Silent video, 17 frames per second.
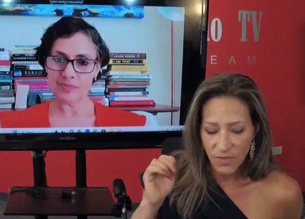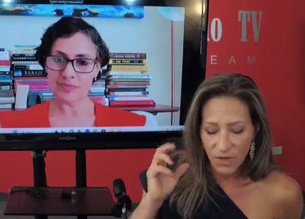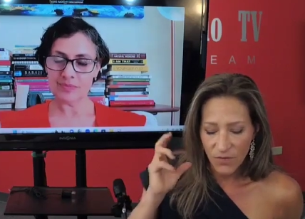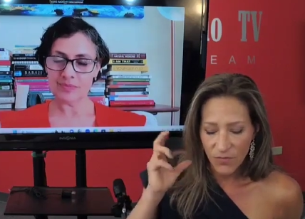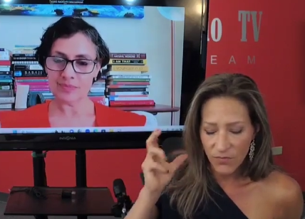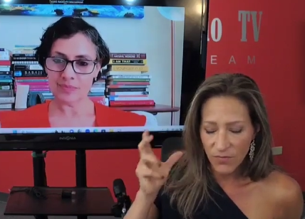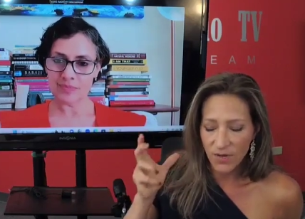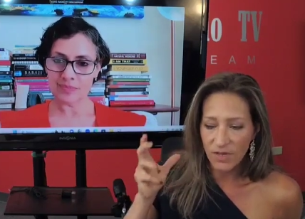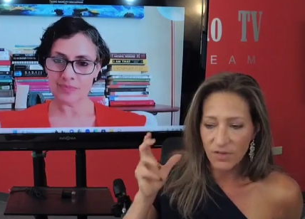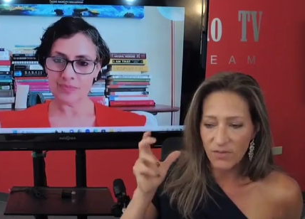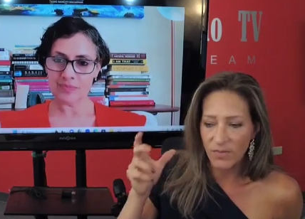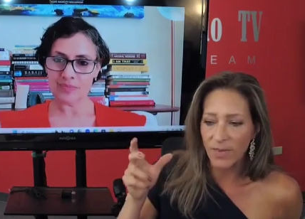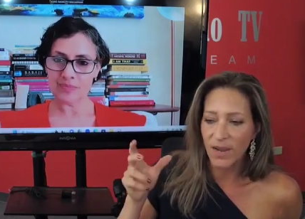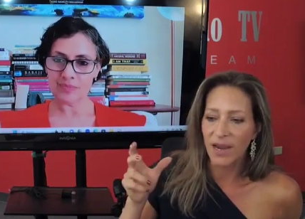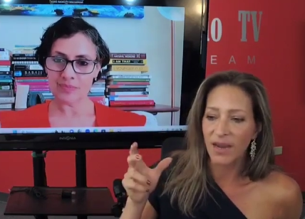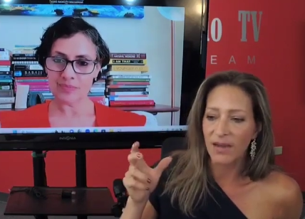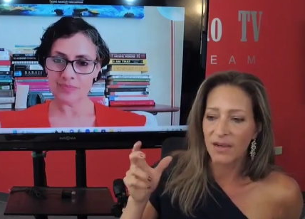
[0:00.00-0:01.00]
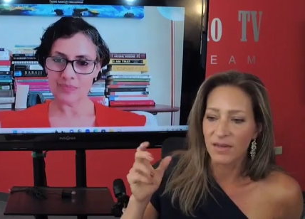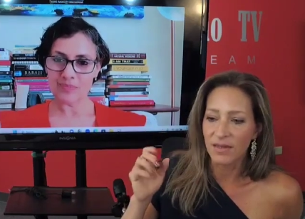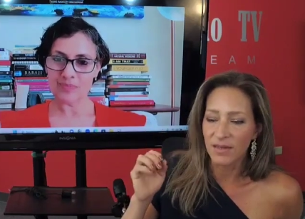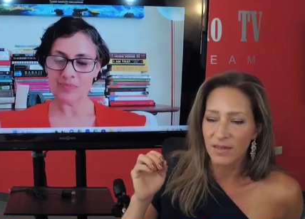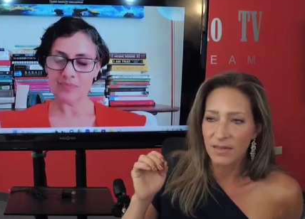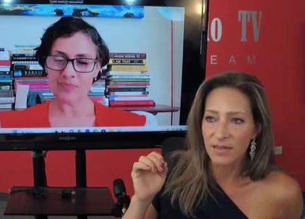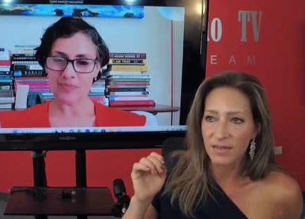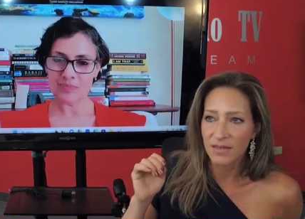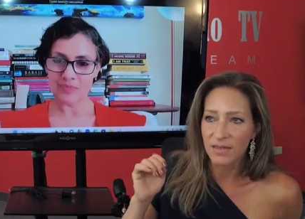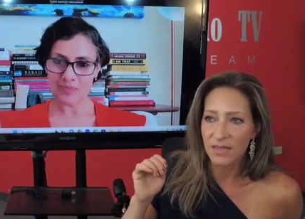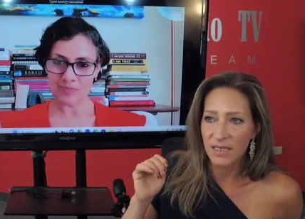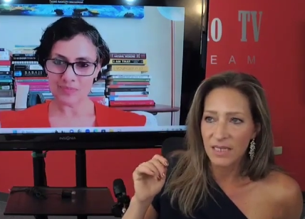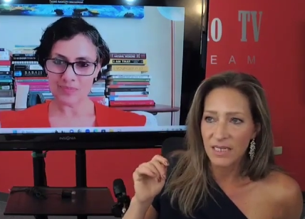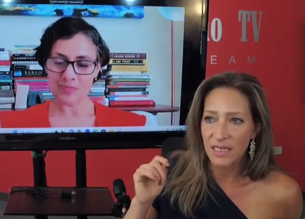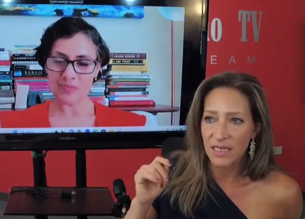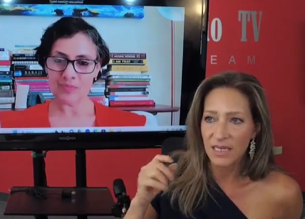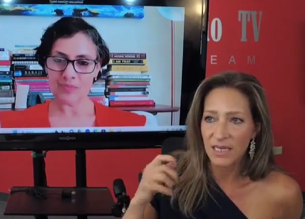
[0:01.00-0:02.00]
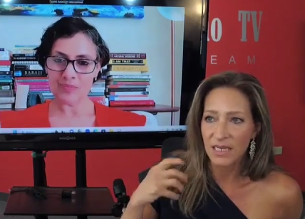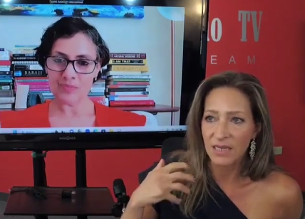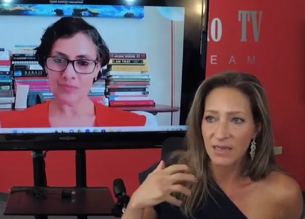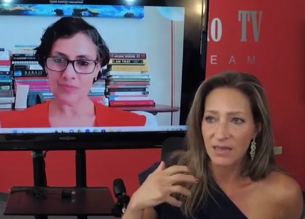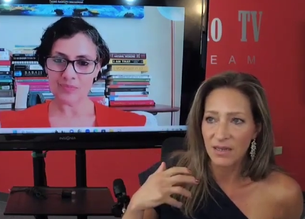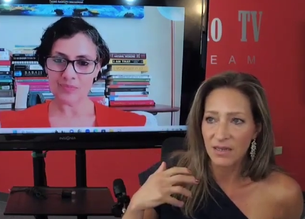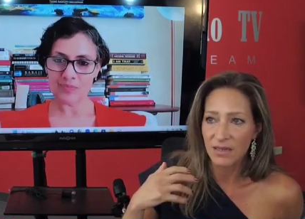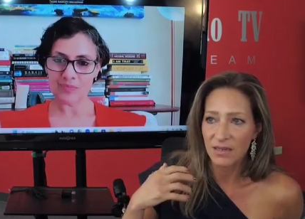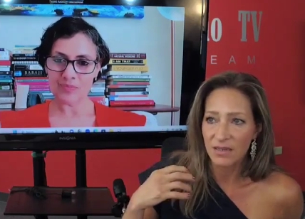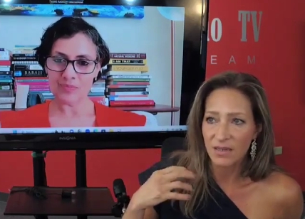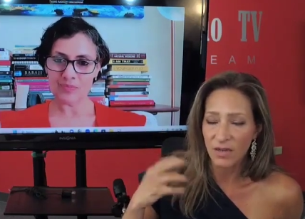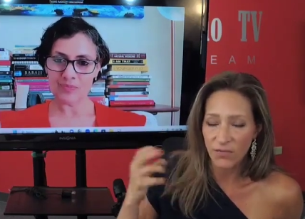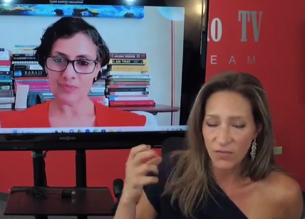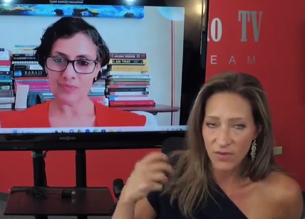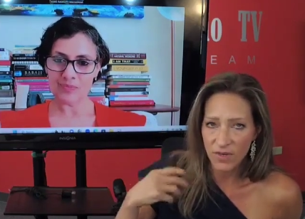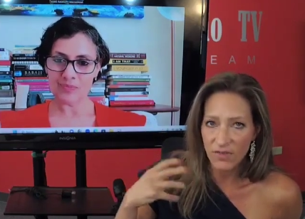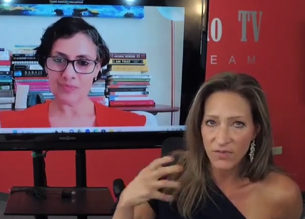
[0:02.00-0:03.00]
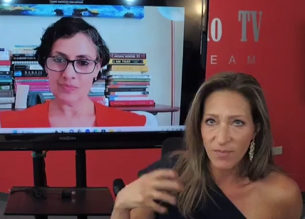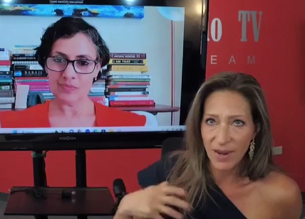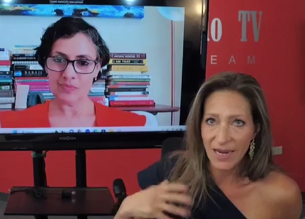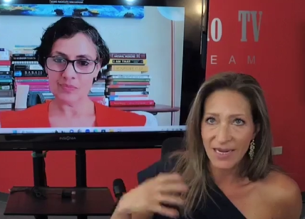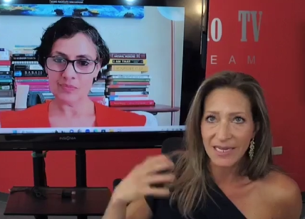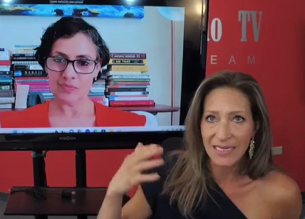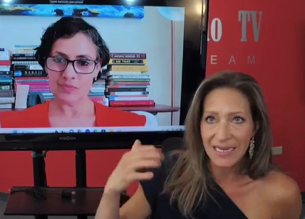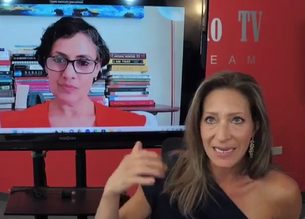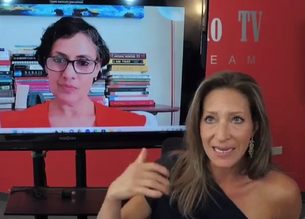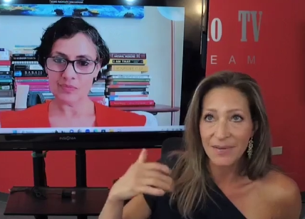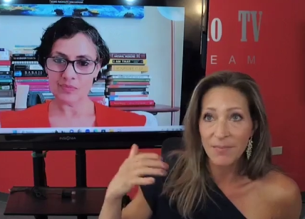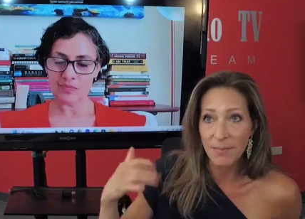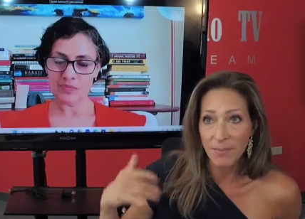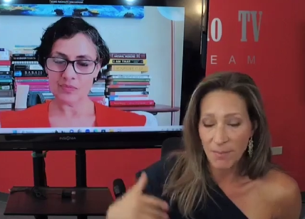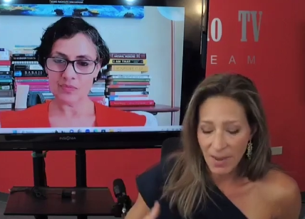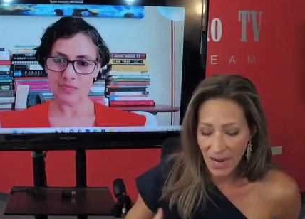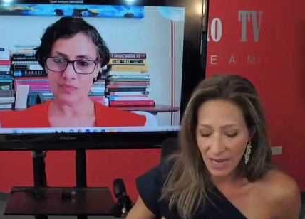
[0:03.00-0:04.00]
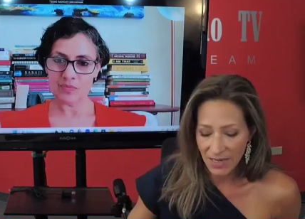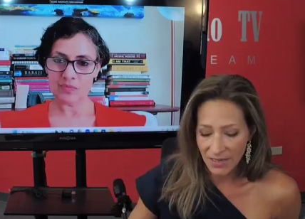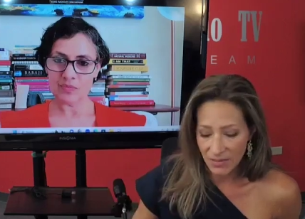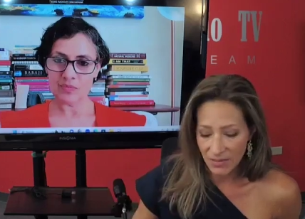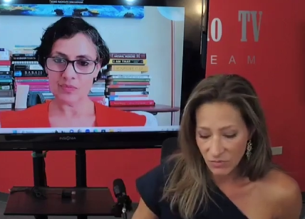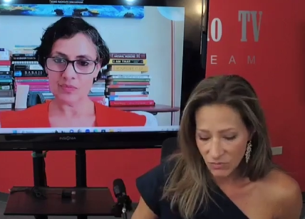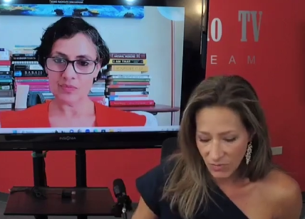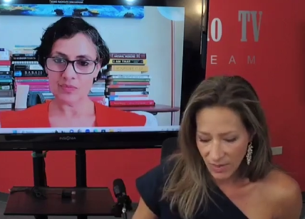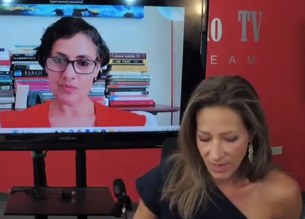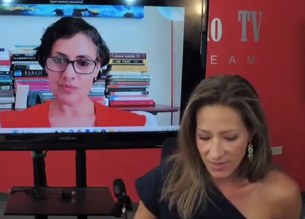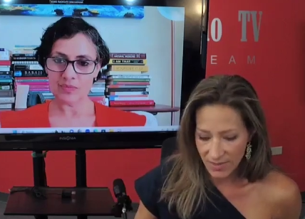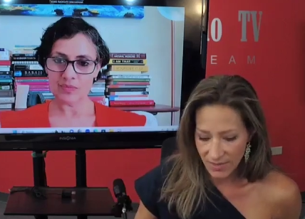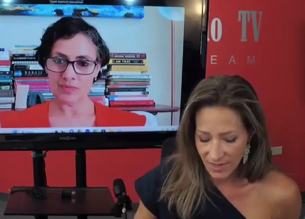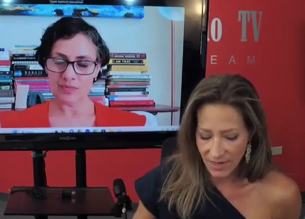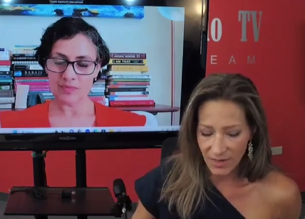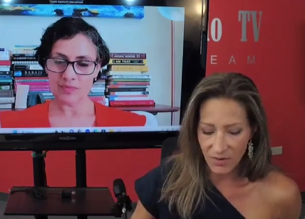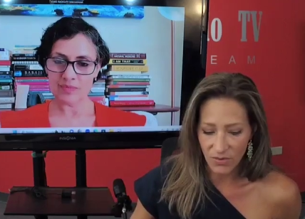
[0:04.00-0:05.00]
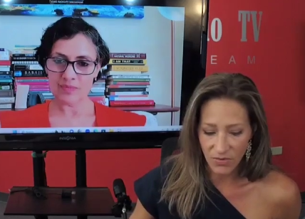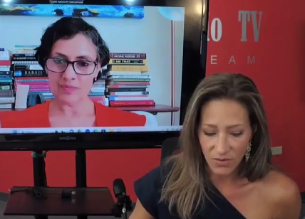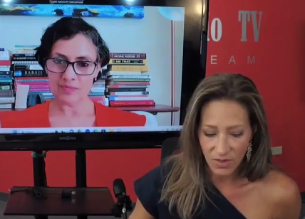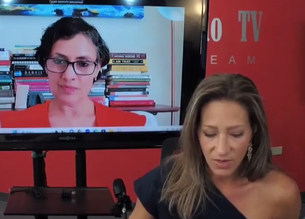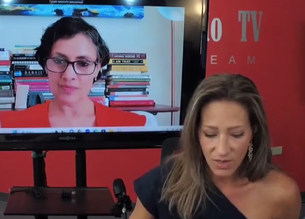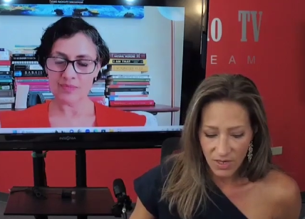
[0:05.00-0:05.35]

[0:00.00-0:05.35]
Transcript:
Speaker 1: a friend of mine in a friend of mine in mind right now.